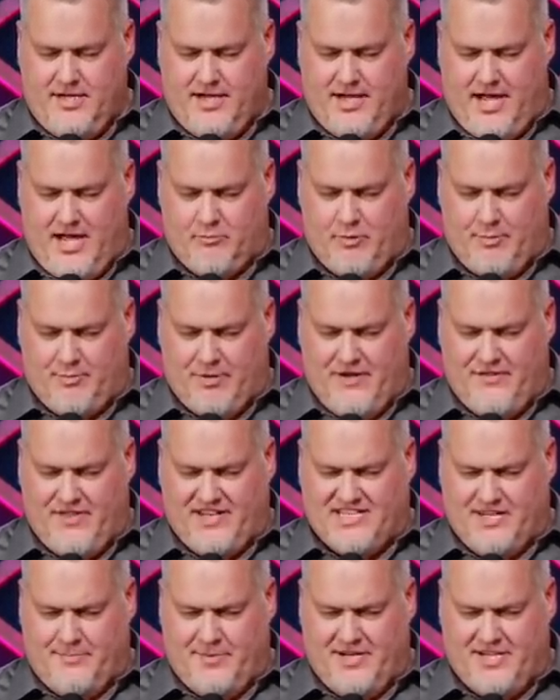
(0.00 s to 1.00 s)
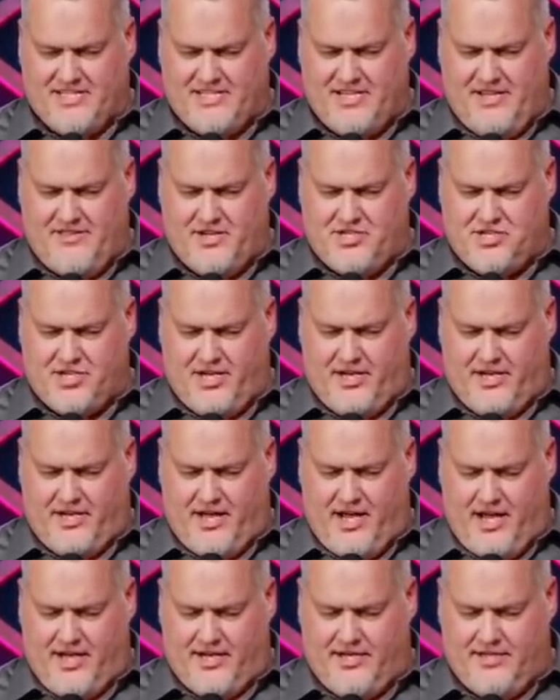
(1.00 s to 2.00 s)
God, we pray that Timothy doesn't eat the chicken,
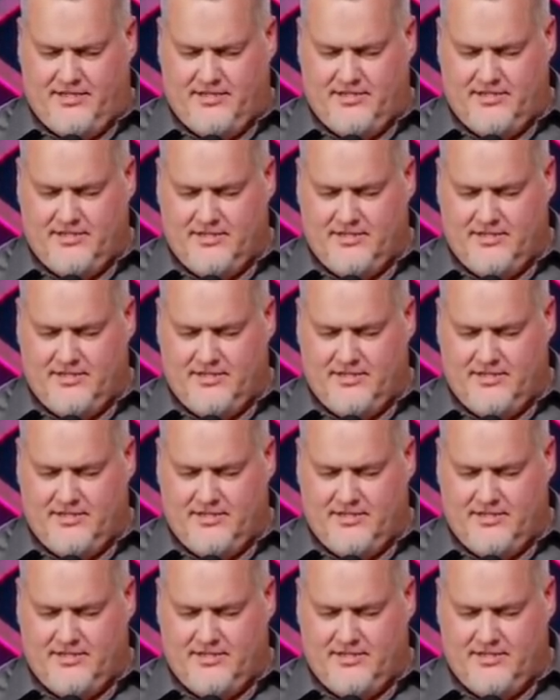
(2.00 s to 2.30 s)
God.